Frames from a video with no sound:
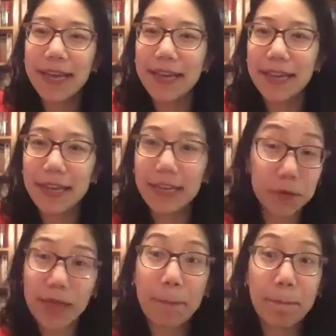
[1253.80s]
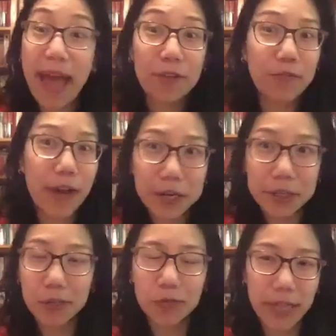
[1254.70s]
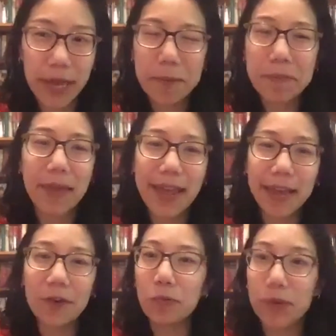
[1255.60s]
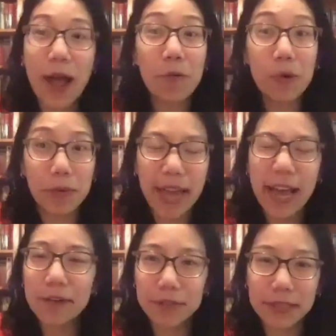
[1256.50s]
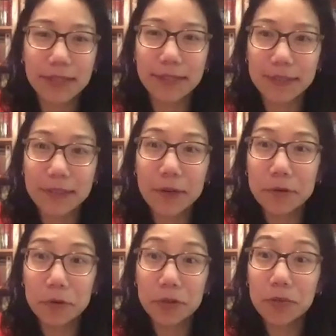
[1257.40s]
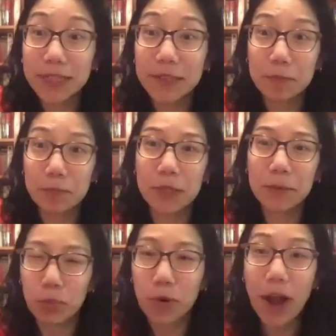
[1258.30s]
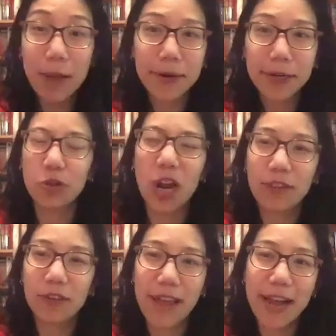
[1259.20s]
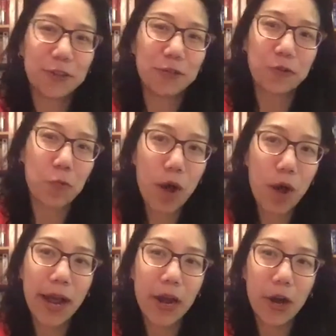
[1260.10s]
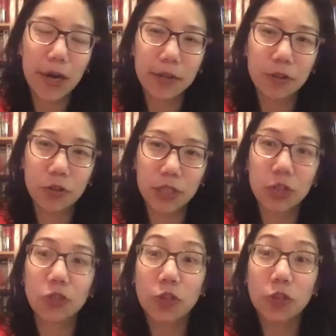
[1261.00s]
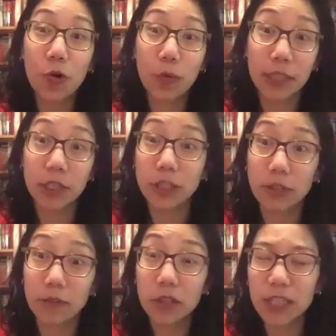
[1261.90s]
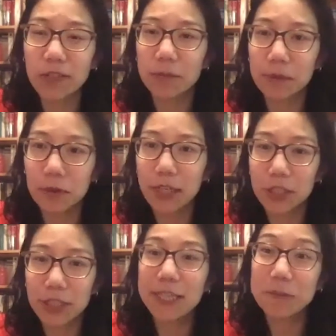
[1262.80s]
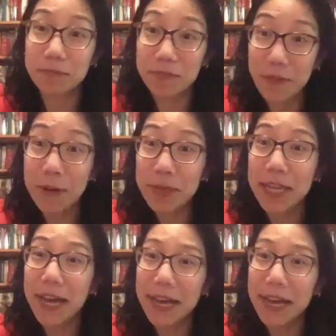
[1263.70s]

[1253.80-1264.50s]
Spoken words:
that backfires for them. And now what we have is, Lauren's right, the primary driving factor for why our country is so racially diverse now from immigration is because